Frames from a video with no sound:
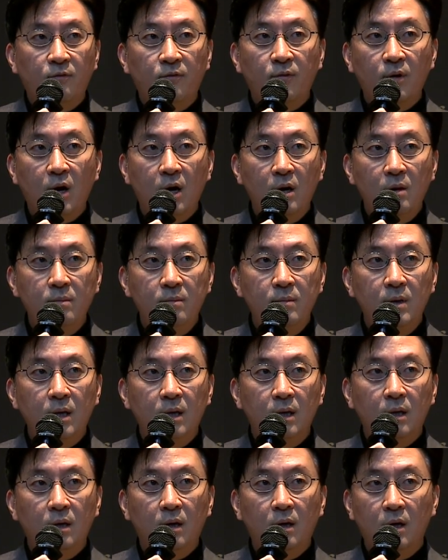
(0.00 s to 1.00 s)
from
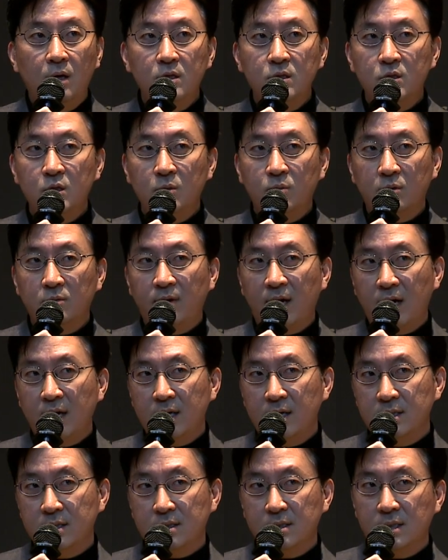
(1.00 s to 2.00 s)

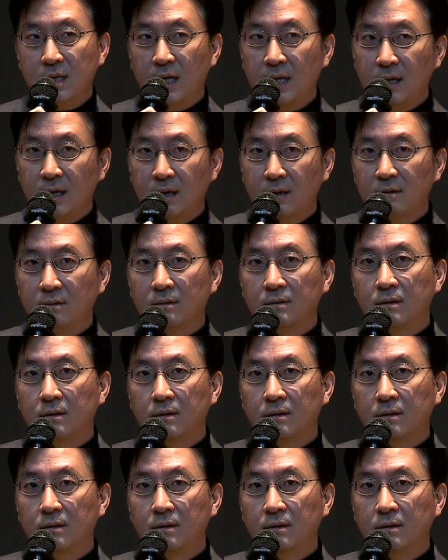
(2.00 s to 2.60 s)
unsupervised data